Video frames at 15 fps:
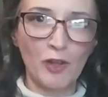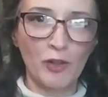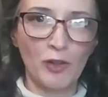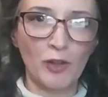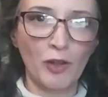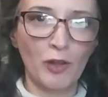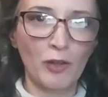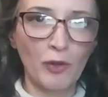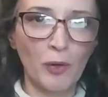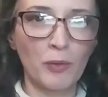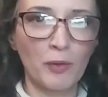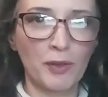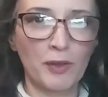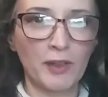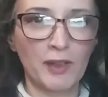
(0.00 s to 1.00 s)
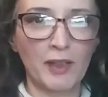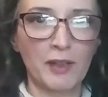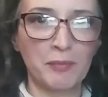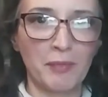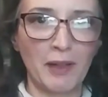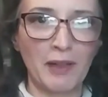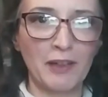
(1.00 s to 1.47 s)
lower
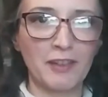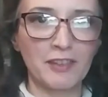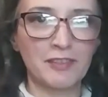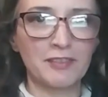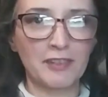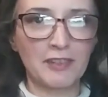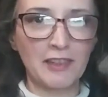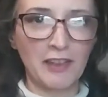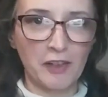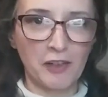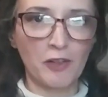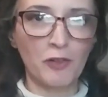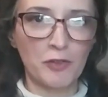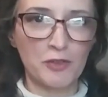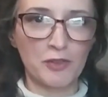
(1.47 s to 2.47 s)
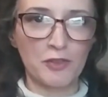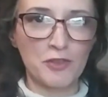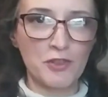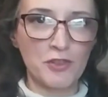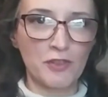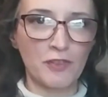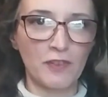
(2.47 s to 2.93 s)
in my oven, like closer
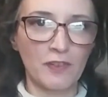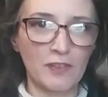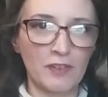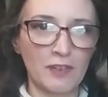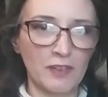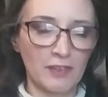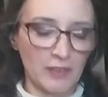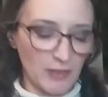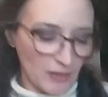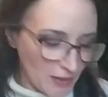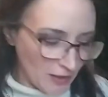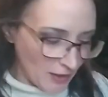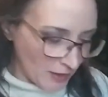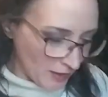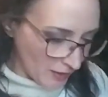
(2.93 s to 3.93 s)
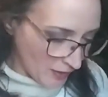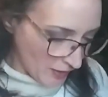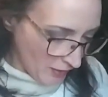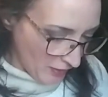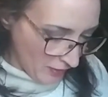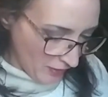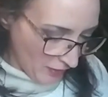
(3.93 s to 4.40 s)
to the heating
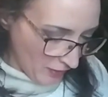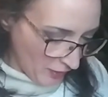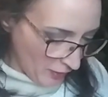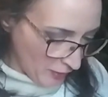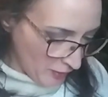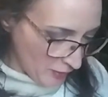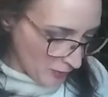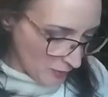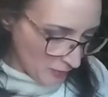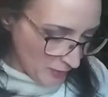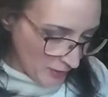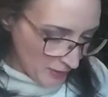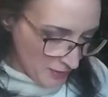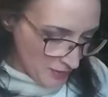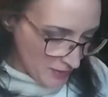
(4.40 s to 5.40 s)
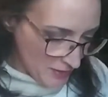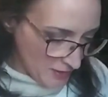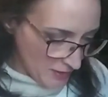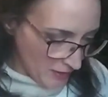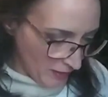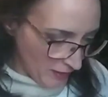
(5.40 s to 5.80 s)
unit.